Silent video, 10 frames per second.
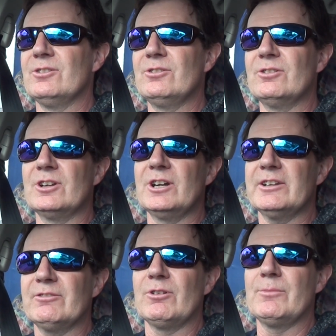
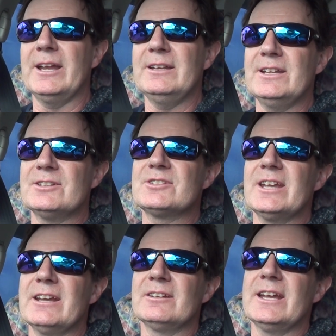Alright, well, I'm heading into
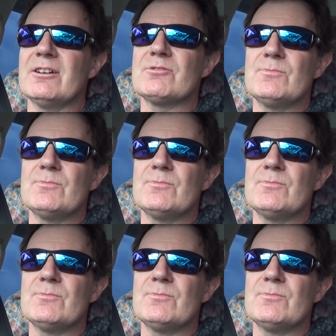town now.